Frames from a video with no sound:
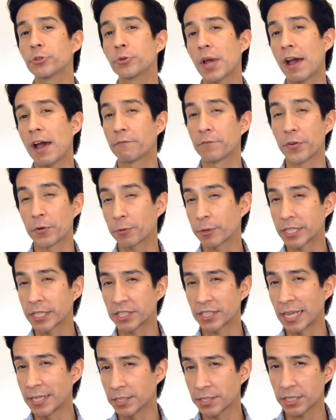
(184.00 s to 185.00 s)
do have very
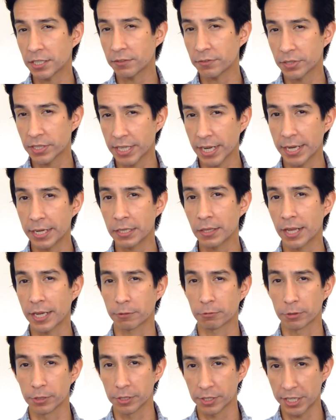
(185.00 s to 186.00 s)
sensitive skin, like
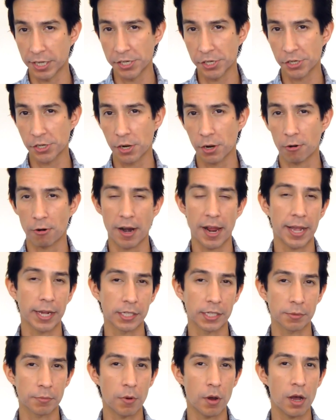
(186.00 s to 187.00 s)
rosacea or
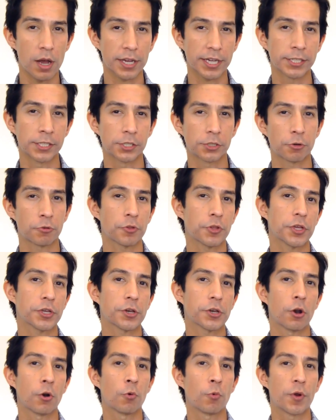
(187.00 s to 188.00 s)
eczema, can certainly
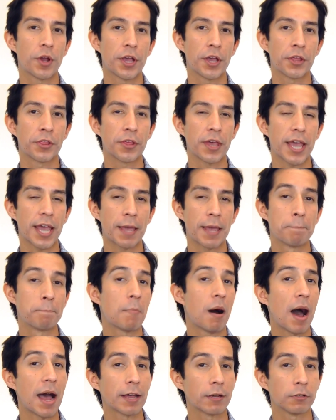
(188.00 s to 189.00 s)
go with a
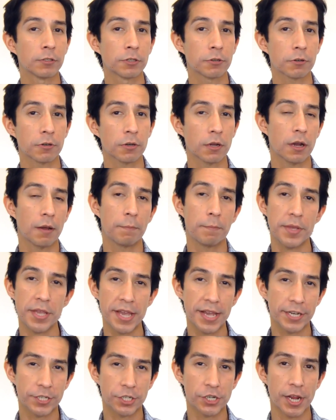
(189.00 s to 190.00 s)
milder
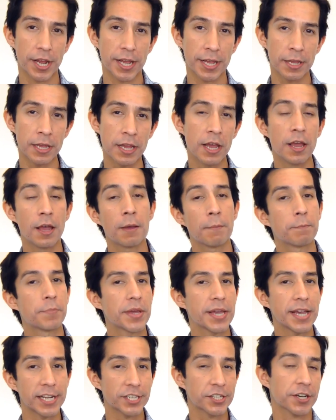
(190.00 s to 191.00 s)
BHA.
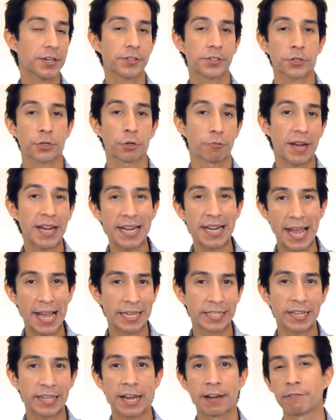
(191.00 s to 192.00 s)
BHA is a great
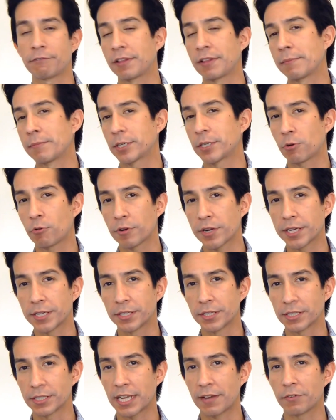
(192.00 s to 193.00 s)
anti-inflammatory. It
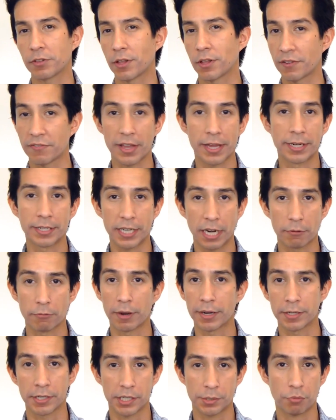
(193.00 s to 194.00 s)
does have a lot of
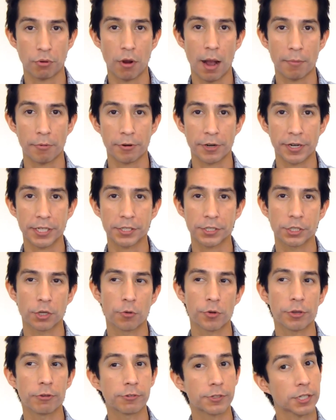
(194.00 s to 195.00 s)
anti-redness properties, so
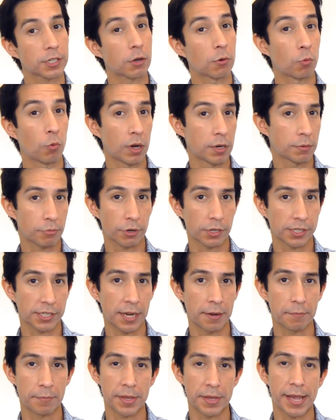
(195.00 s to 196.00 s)
using a
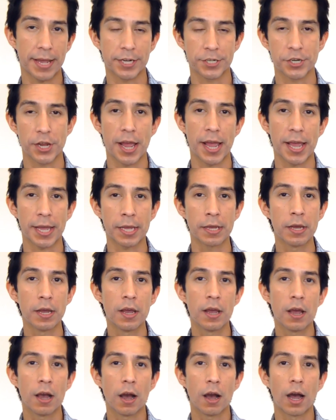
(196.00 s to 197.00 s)
1%
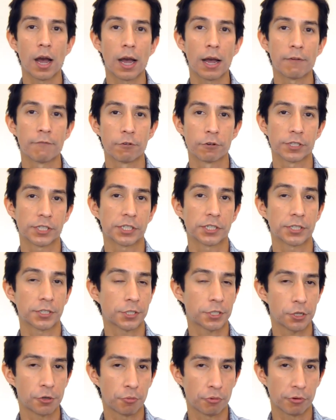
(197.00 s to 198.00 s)
BHA versus a
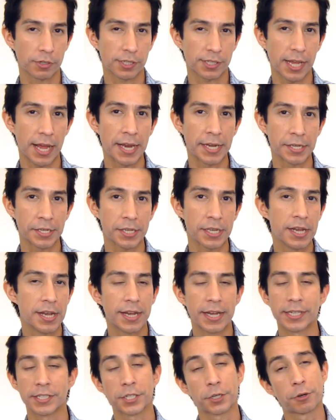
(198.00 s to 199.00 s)
2%
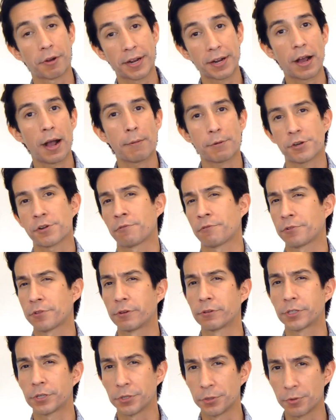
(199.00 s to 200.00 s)
is a great option for
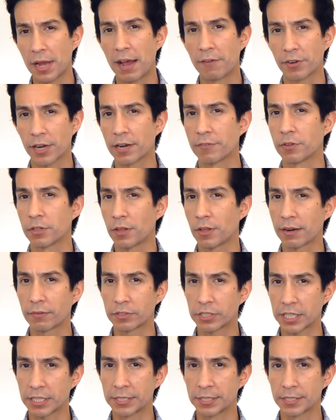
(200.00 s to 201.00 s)
those who do have kind of a lot of
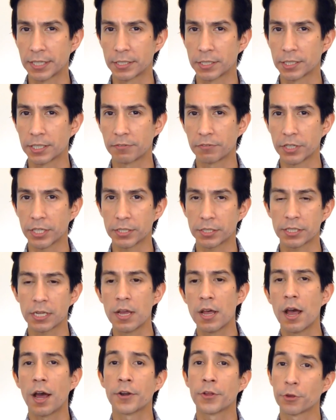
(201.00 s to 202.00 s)
skin sensitivities.
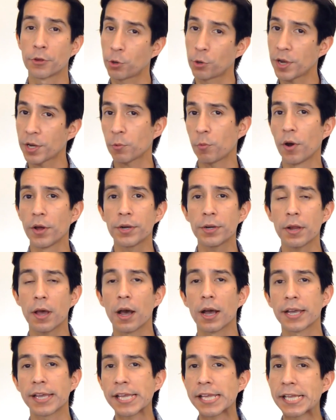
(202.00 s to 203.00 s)
Another quick one
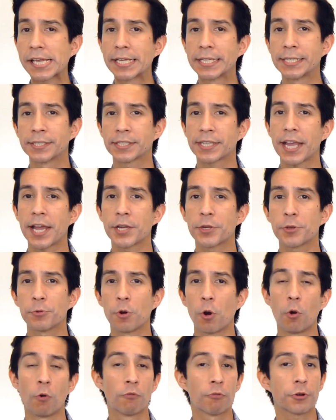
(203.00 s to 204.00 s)
is, can you
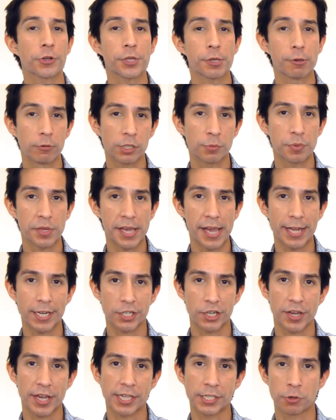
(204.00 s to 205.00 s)
overuse
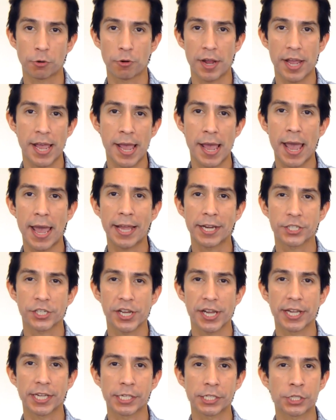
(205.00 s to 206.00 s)
BHAs or
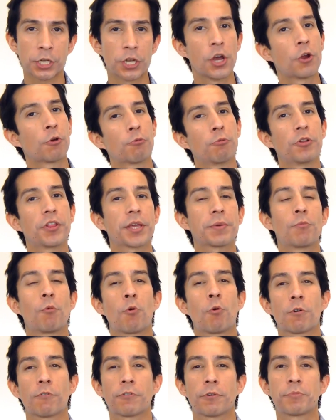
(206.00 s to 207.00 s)
AHAs, really
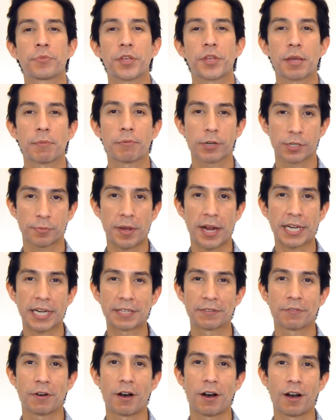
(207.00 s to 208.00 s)
more from the
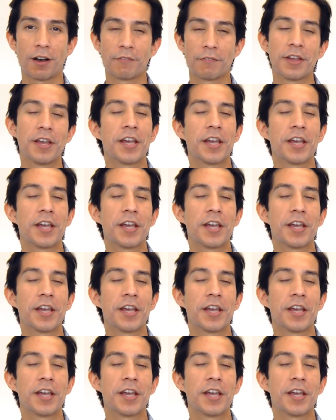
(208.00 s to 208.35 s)
perspective of,